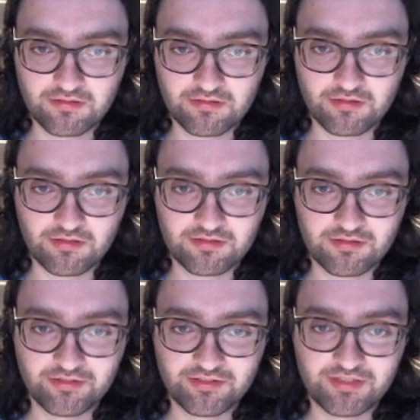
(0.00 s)
Or
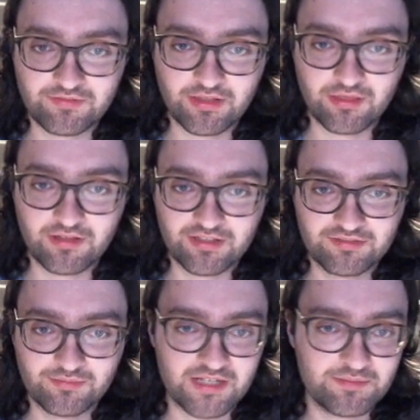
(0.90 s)
alternatively,
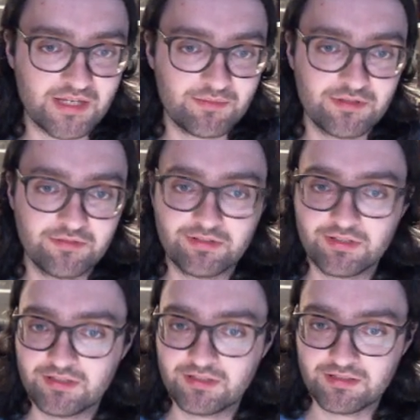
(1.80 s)
this might be a move.
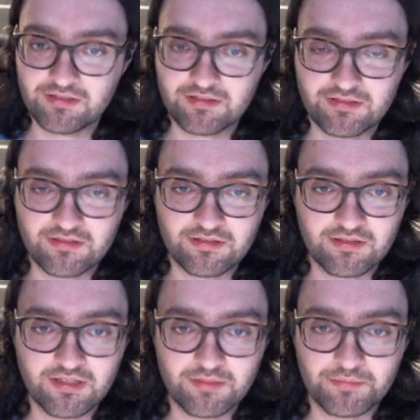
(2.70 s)

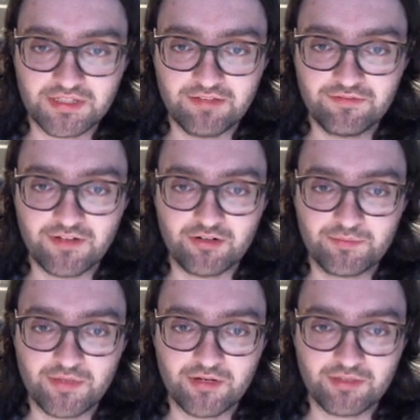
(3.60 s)
But if our
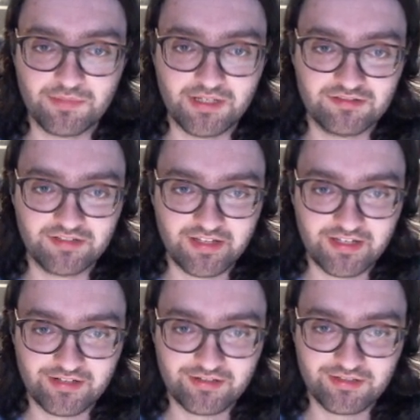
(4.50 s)
opponent plays
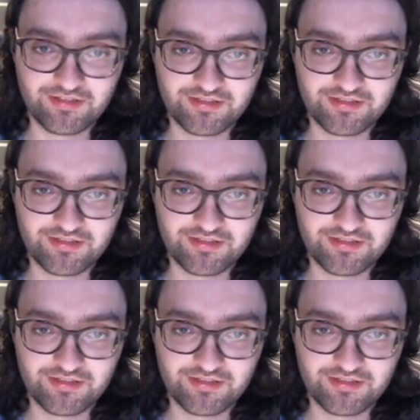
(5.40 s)
here,